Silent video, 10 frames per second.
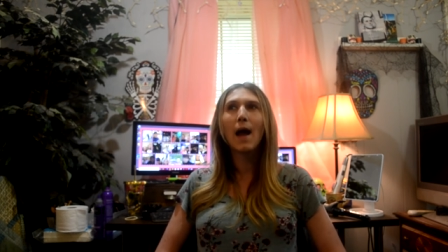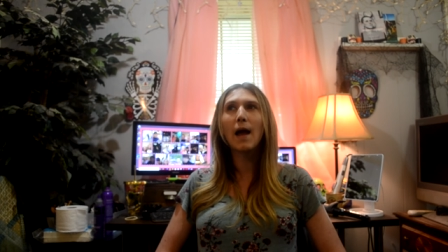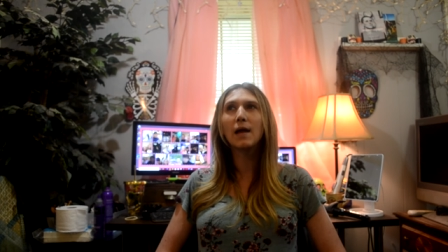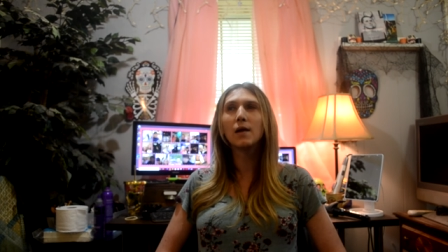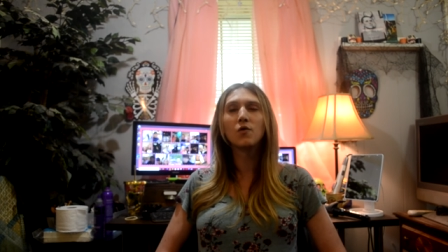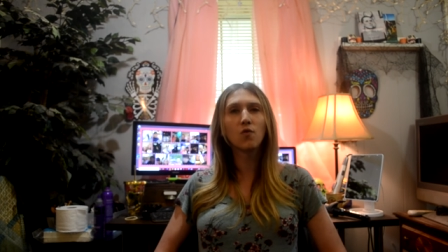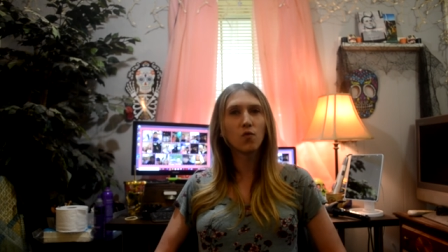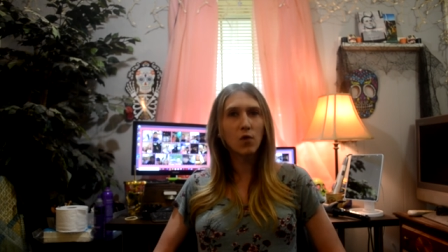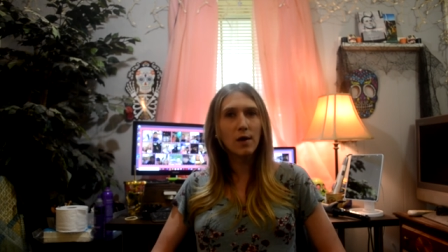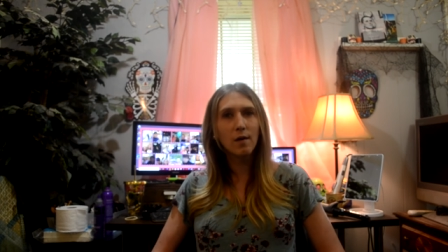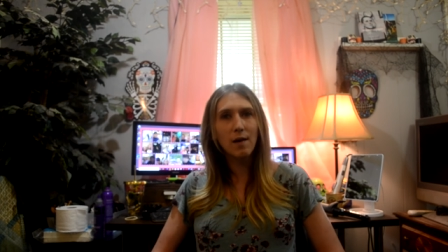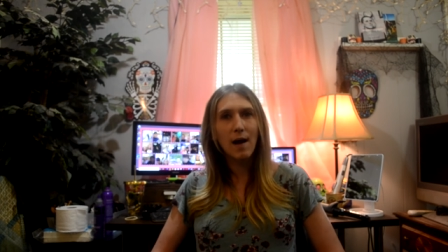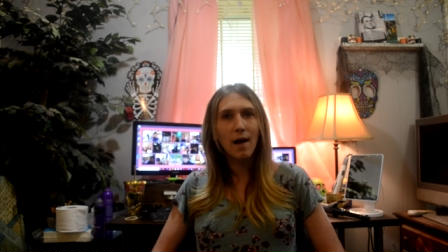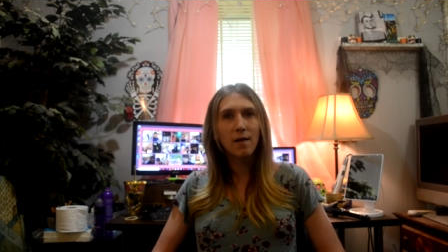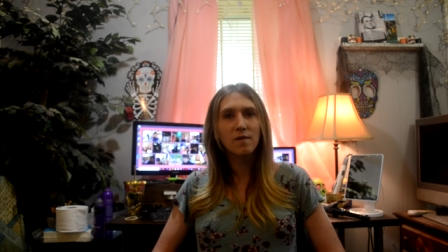and
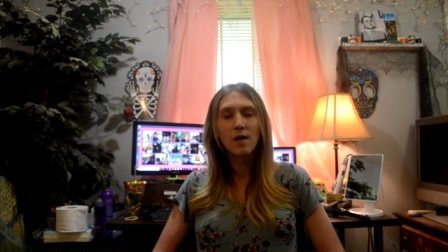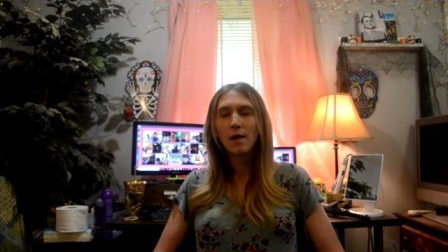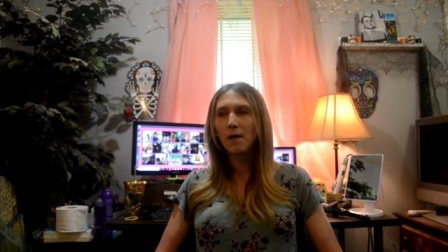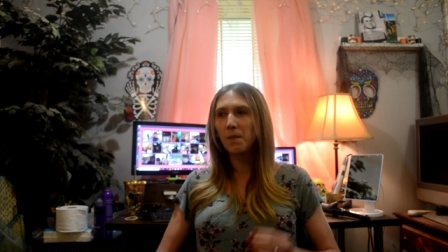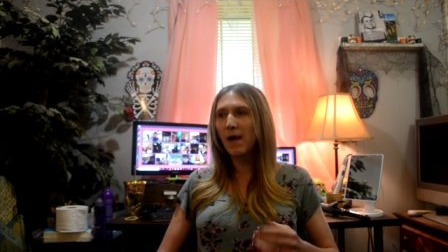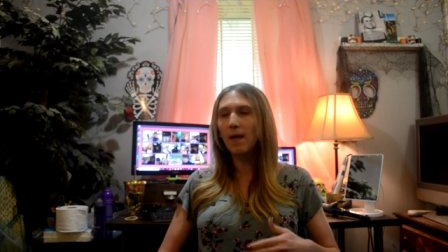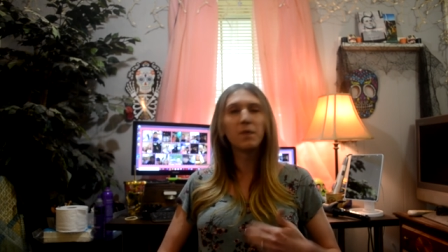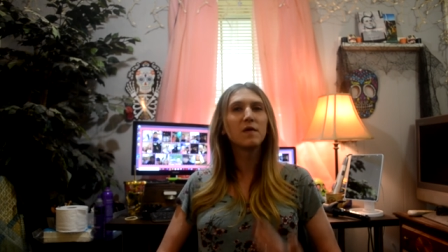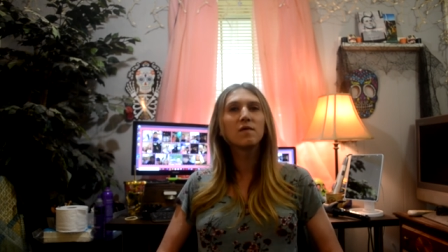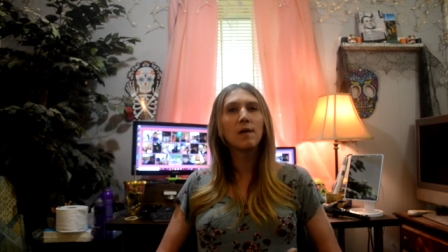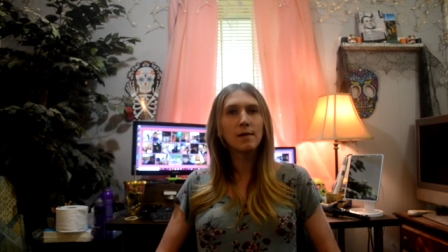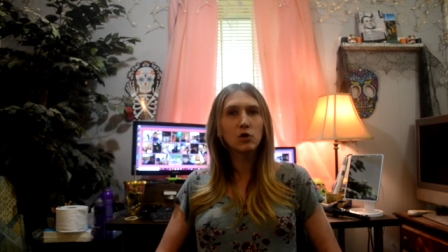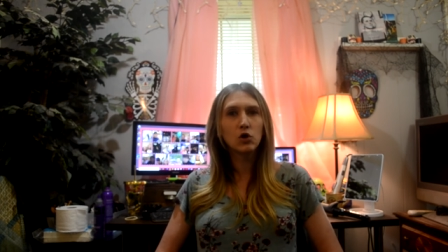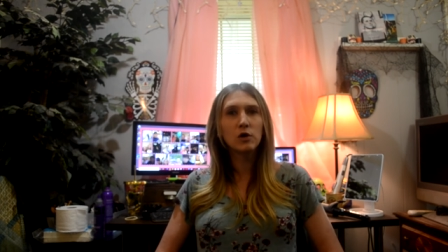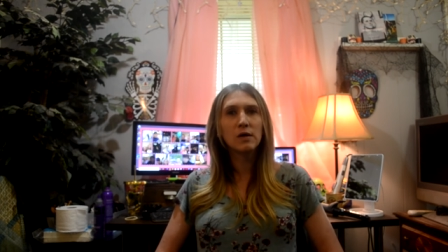realize that this
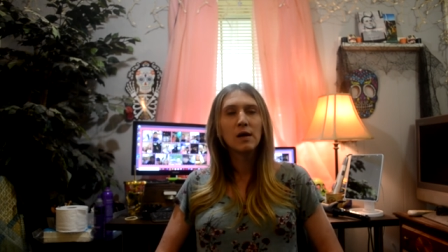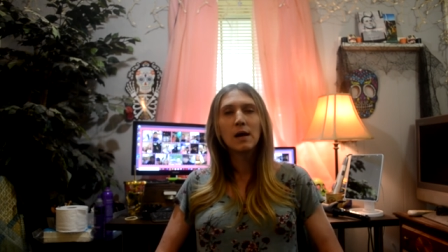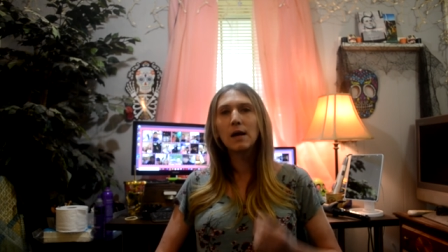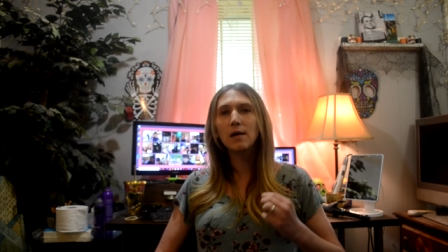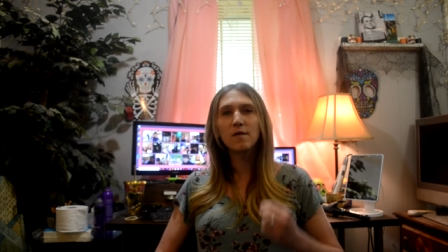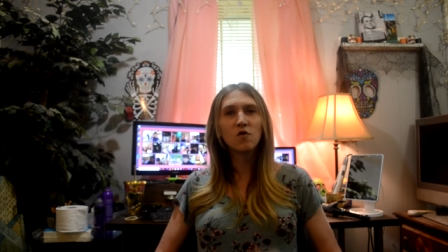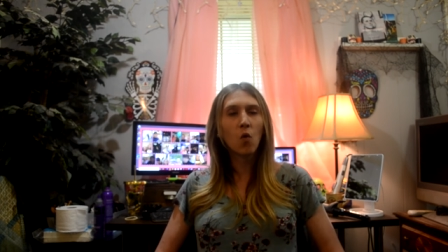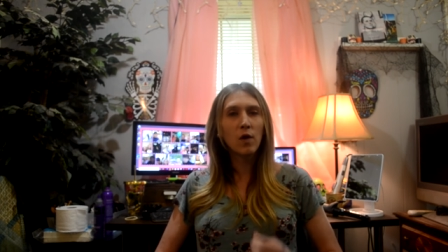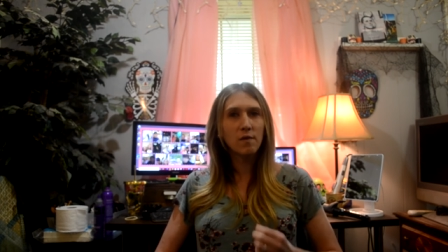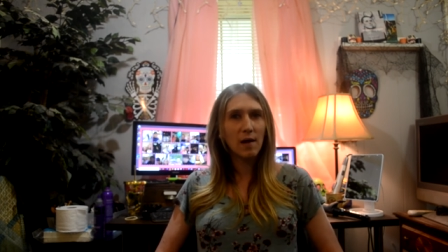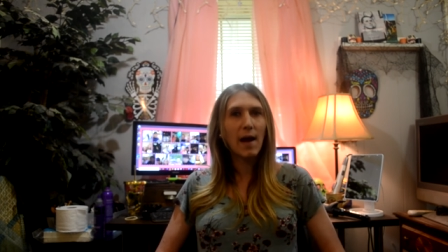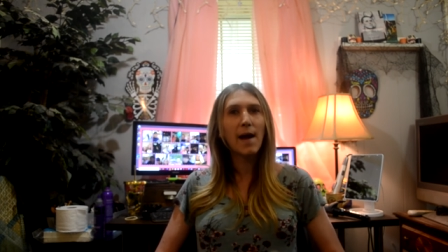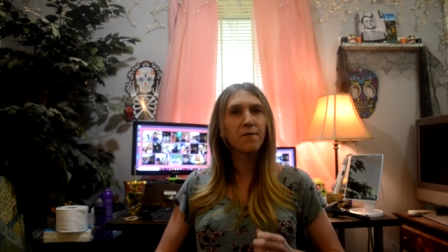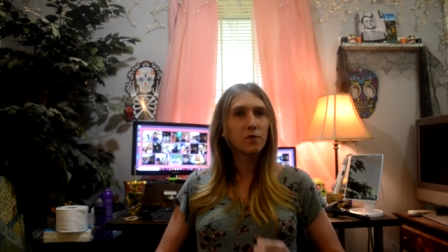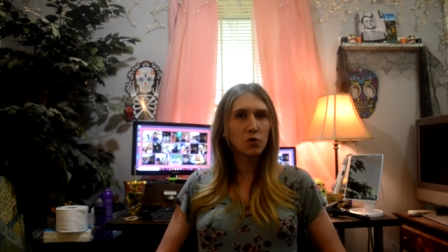nation is going to
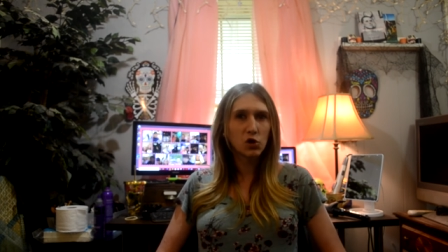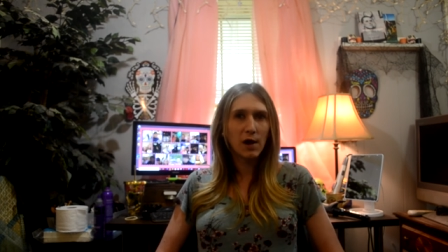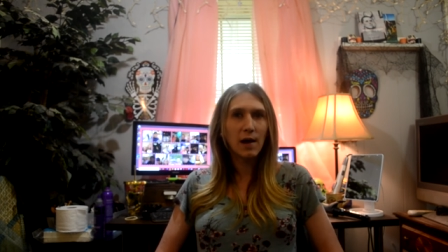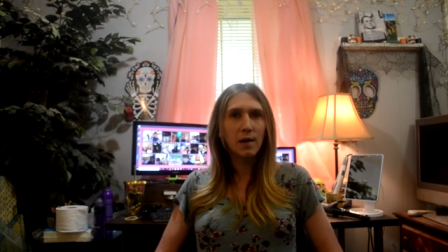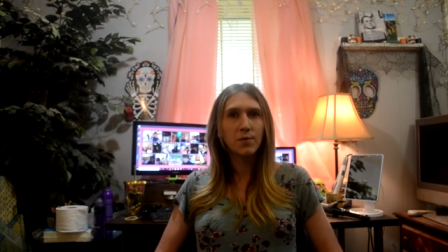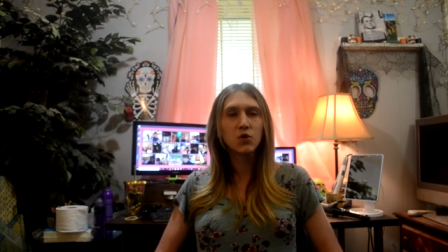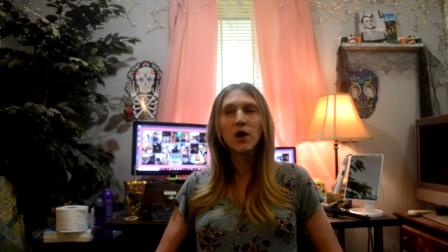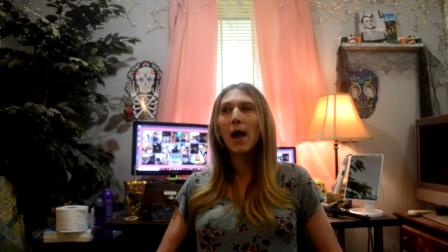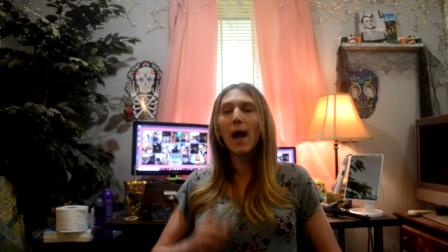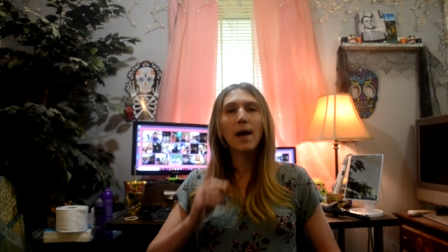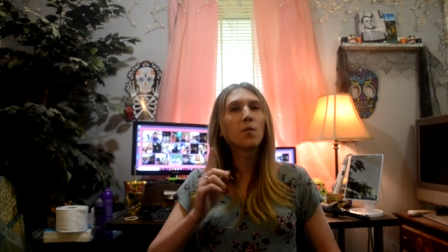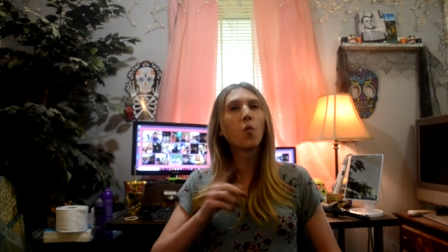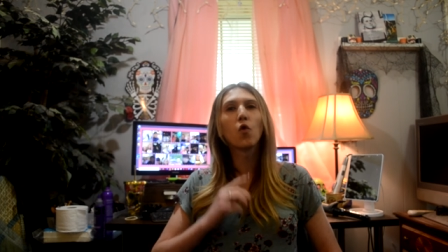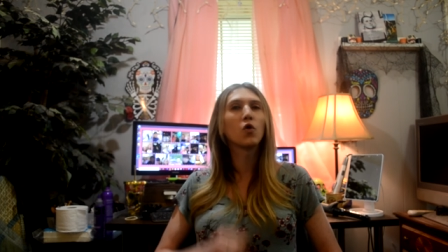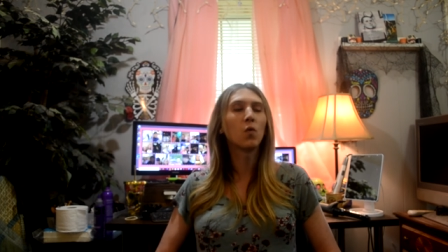have to change, and
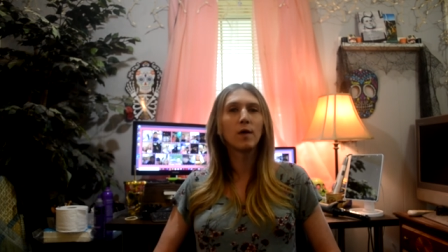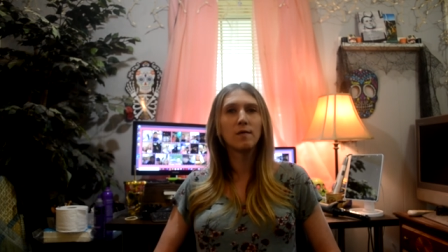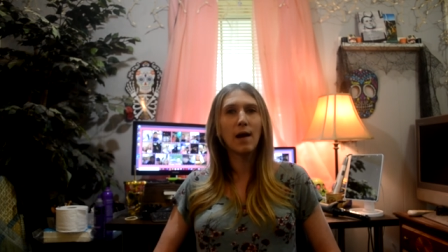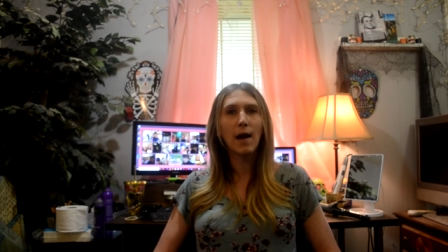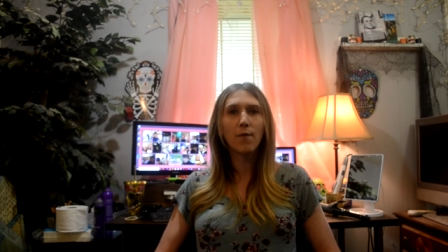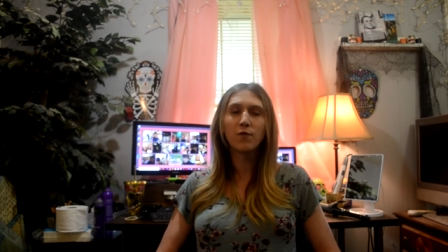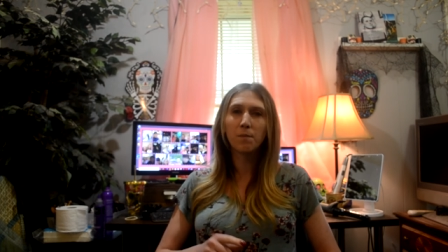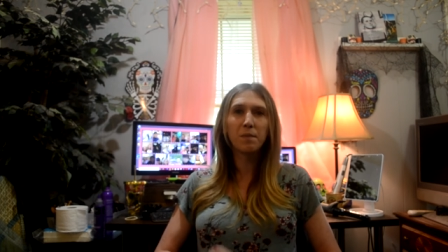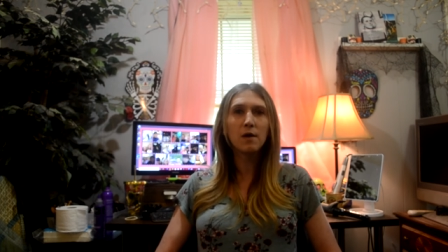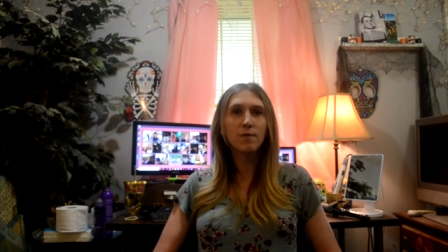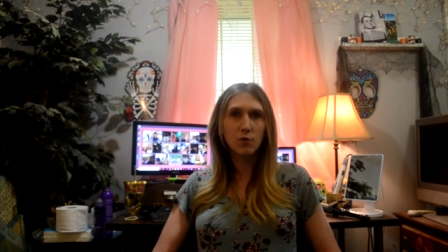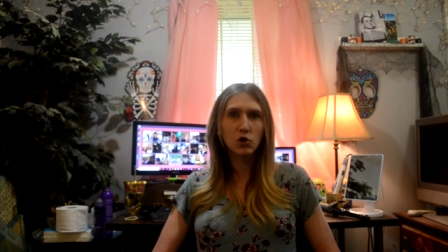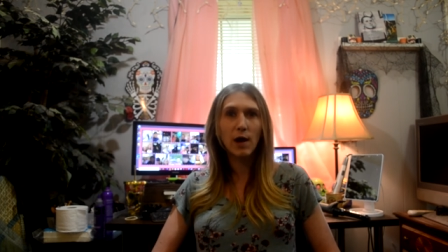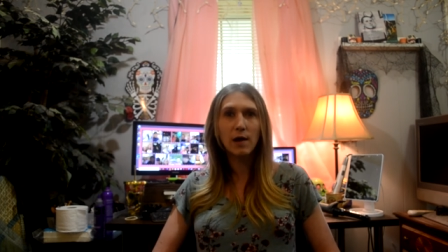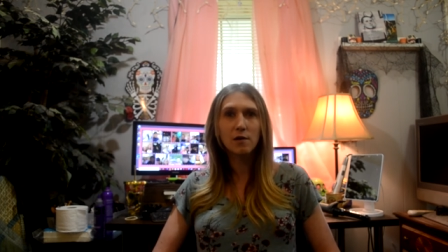we're going to have to be the
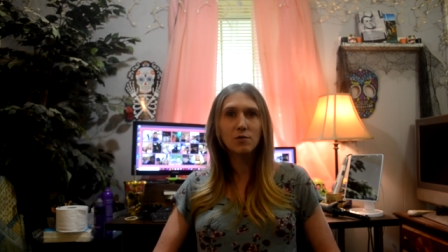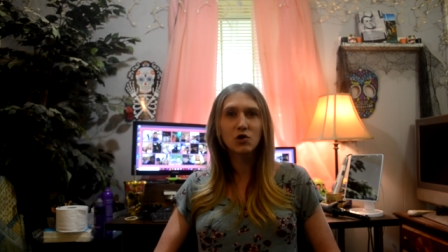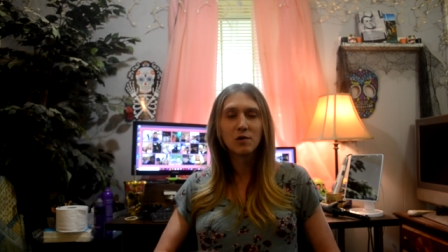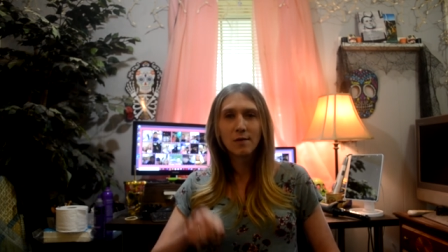change.